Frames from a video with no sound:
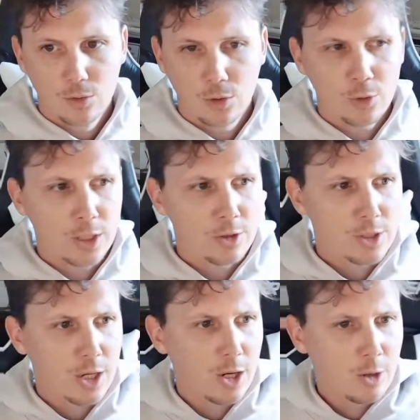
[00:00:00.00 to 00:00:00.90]
2 years
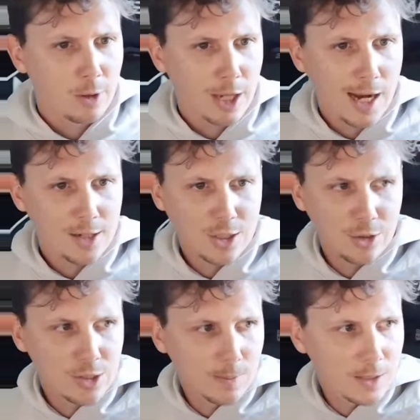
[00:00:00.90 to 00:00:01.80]
ago or last
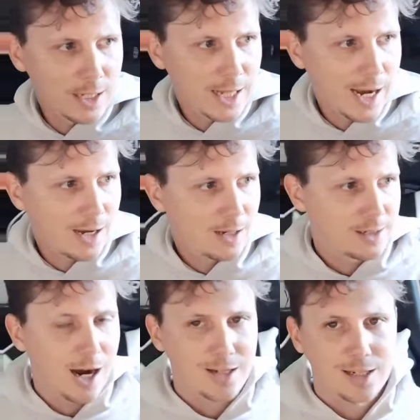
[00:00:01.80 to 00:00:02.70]
year, something like that,
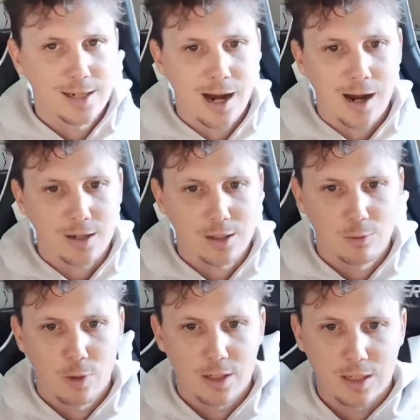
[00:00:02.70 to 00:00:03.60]
Dawson Knox
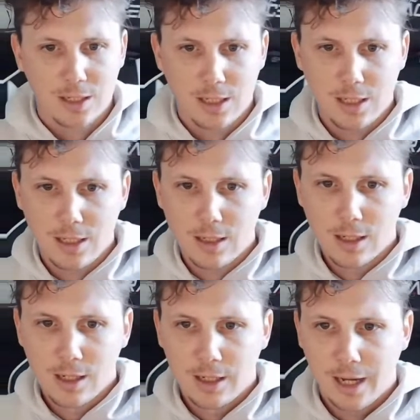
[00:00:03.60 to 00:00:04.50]
went to see
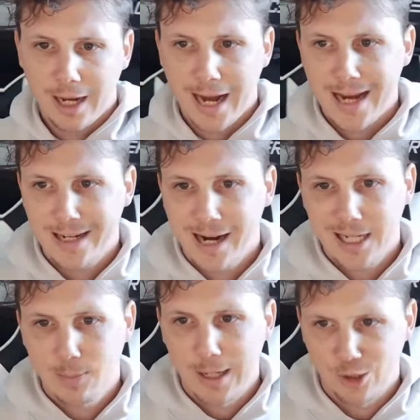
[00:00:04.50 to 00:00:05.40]
a hand-eye
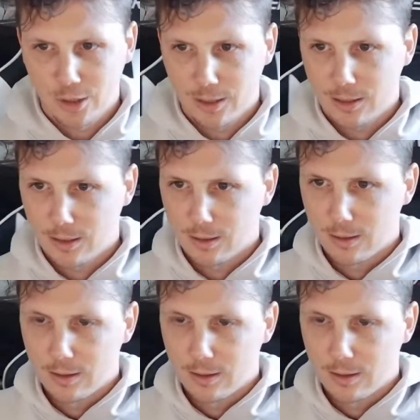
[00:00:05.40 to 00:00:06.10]
specialist.